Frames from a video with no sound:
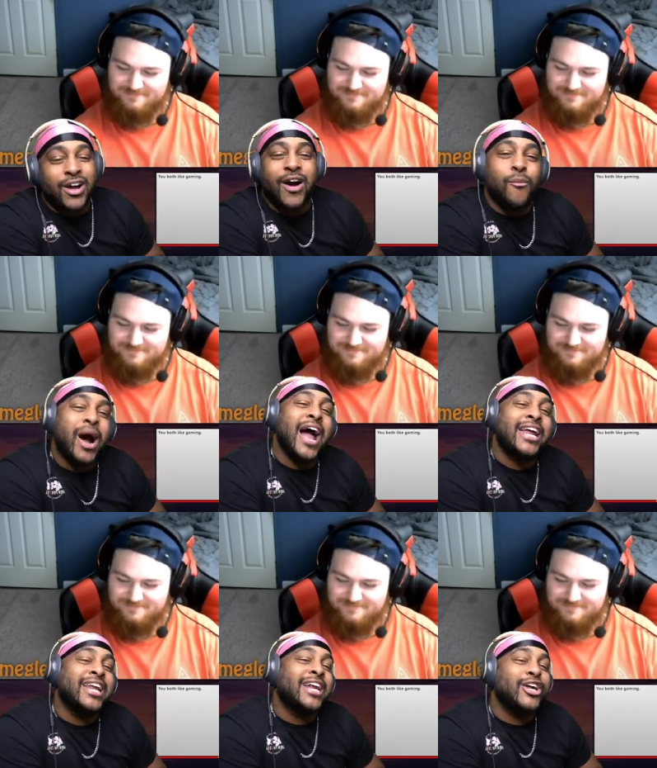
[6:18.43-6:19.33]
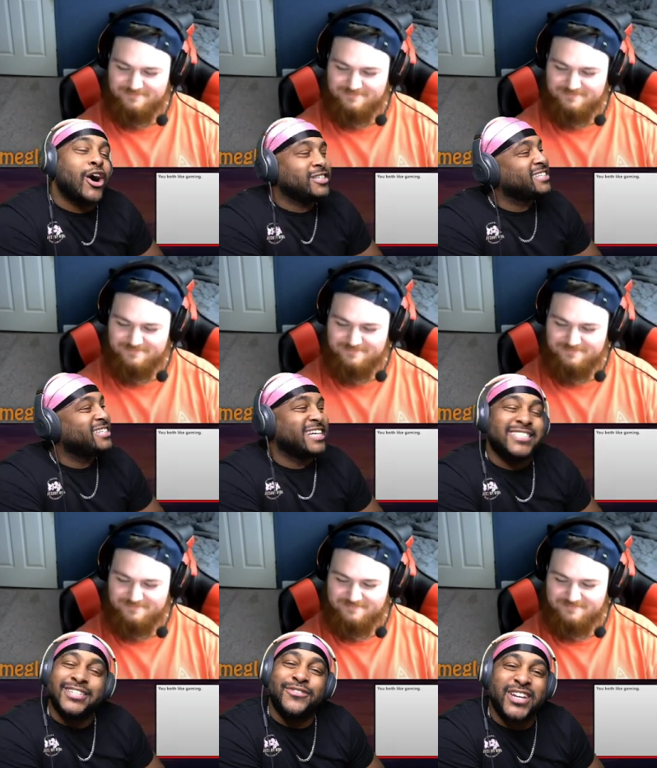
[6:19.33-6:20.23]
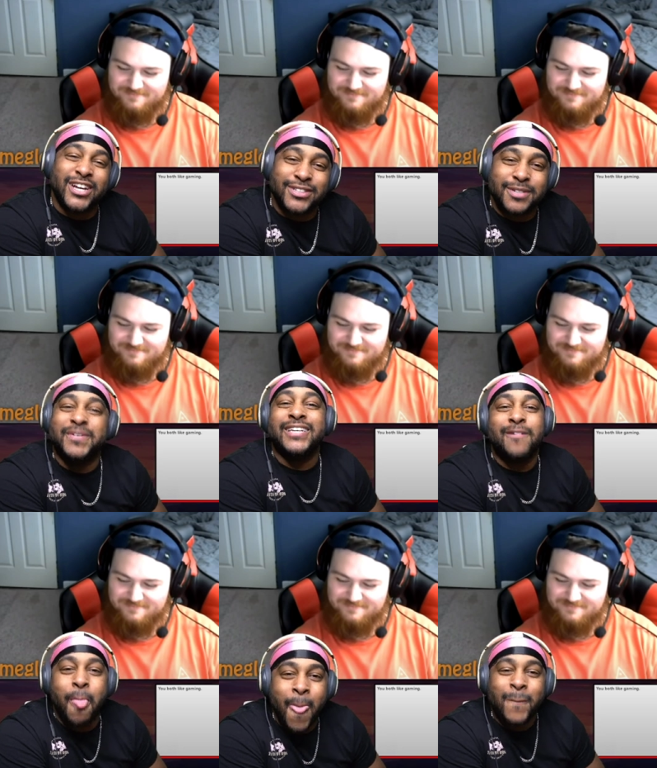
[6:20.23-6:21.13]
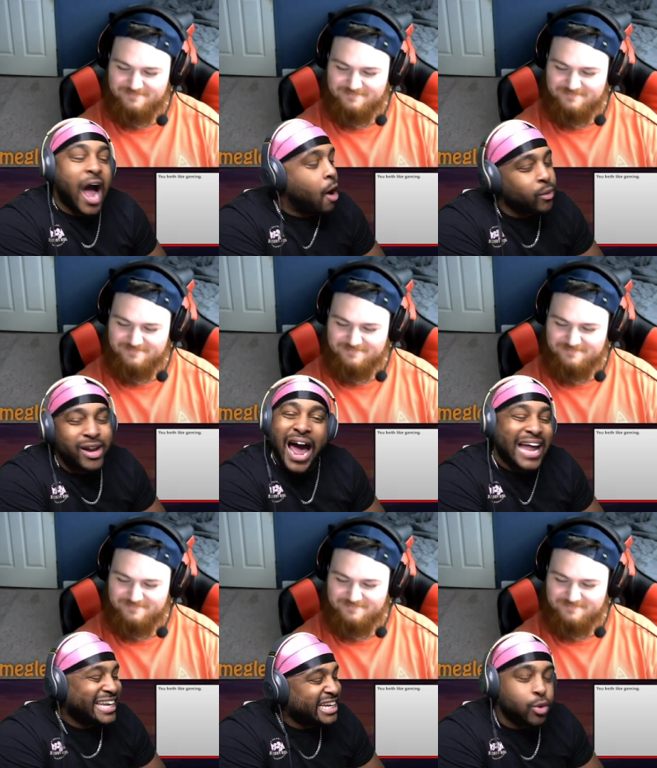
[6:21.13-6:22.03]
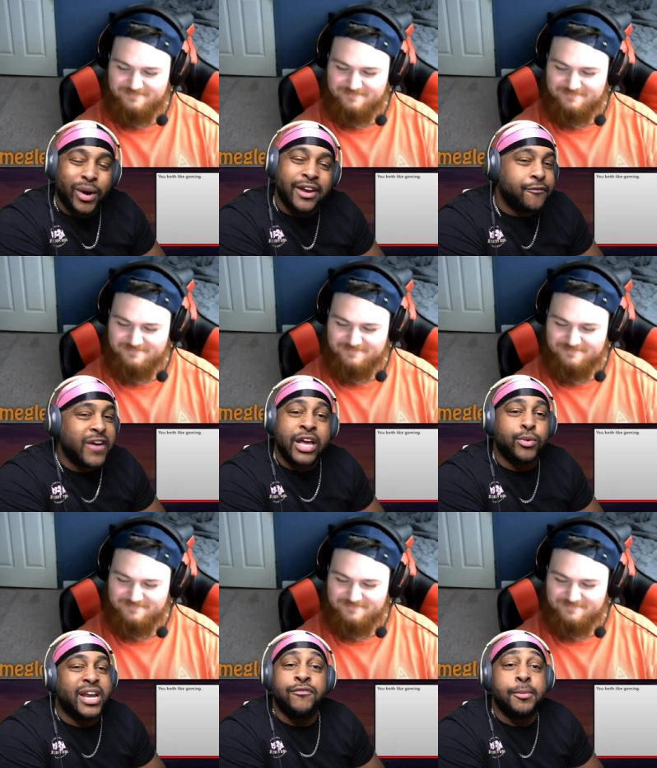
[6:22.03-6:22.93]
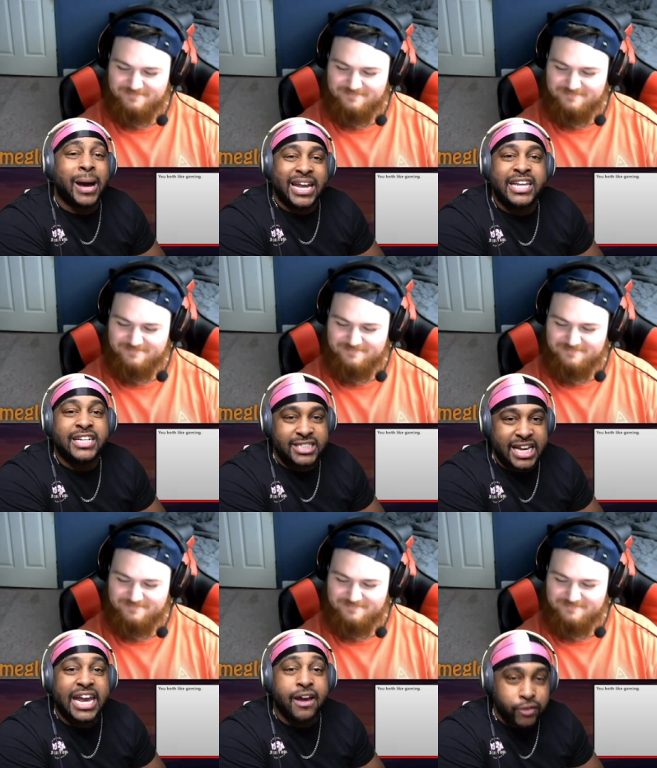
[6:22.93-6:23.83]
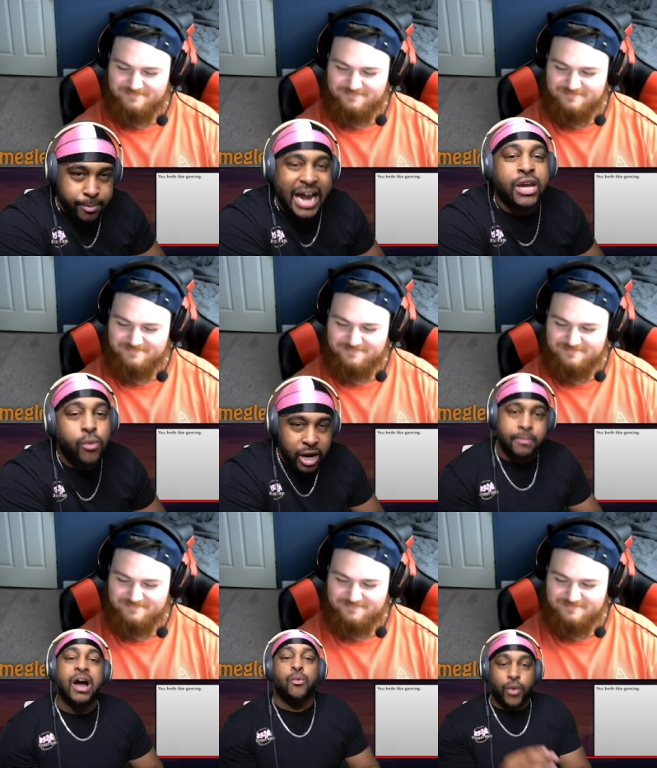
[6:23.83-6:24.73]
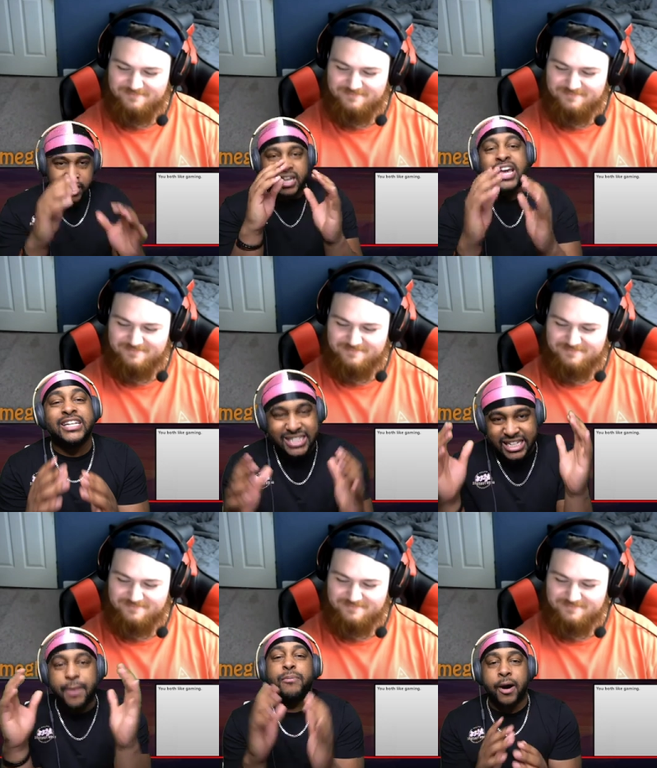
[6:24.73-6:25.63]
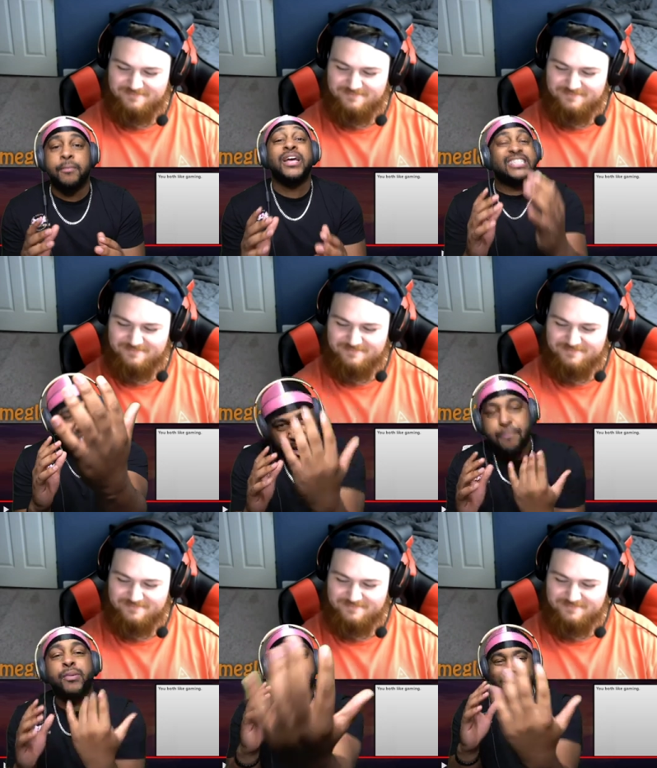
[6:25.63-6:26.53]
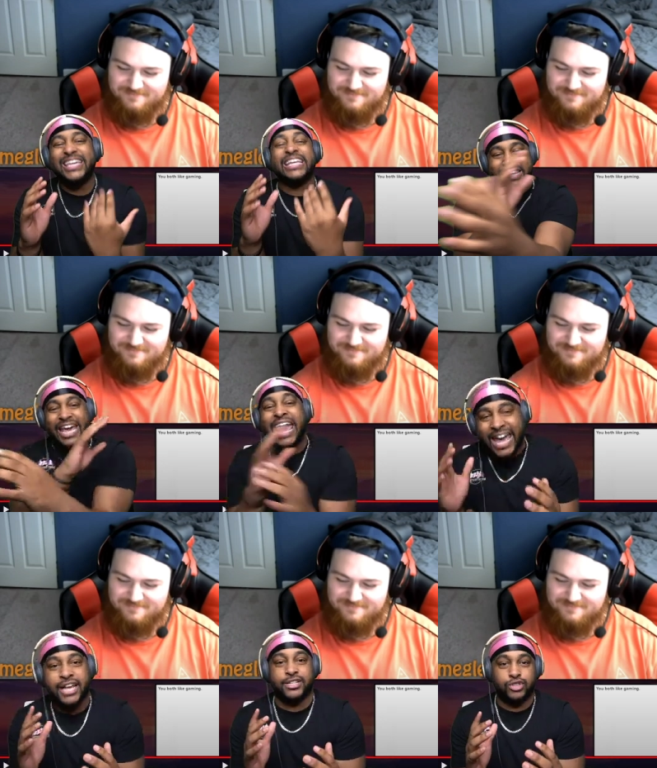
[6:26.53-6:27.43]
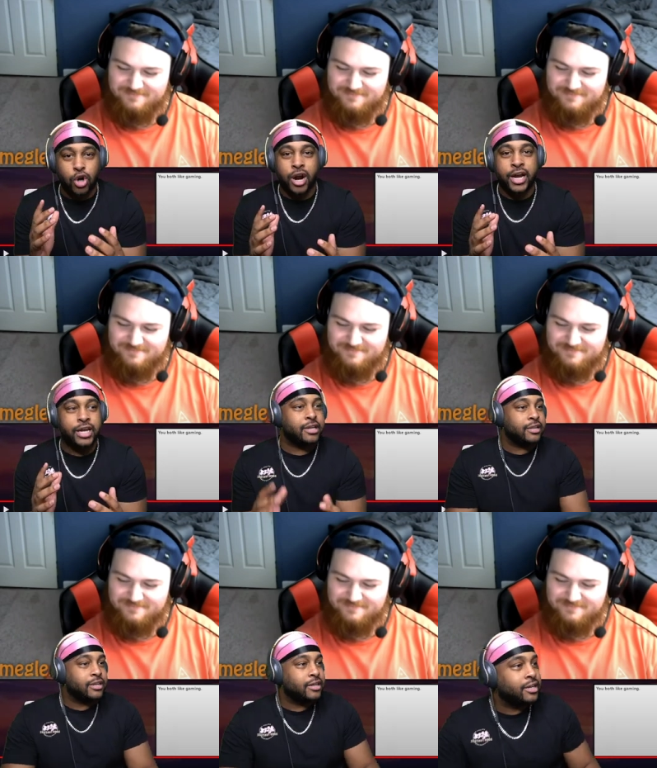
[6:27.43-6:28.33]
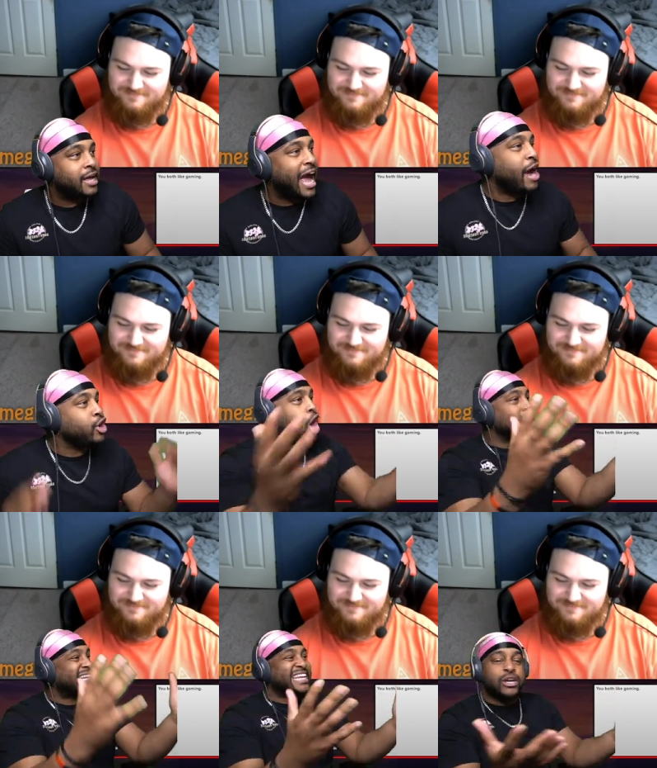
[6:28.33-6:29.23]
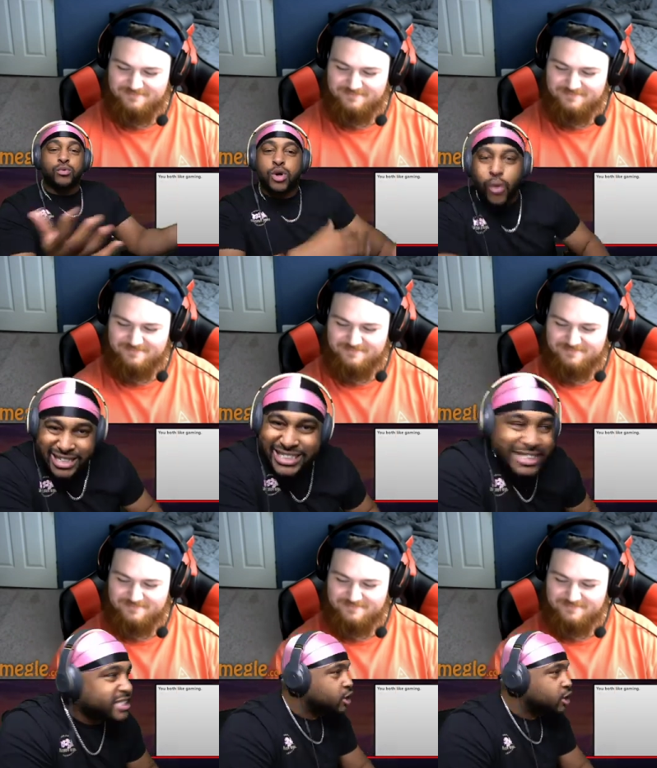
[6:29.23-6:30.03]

Speaker 1: Why ain't none of y'all suggest this video to me? I run. I need to run the fade with everybody in the chat. Everybody one by one, step up, step up and get the hands, all right? How y'all didn't request this to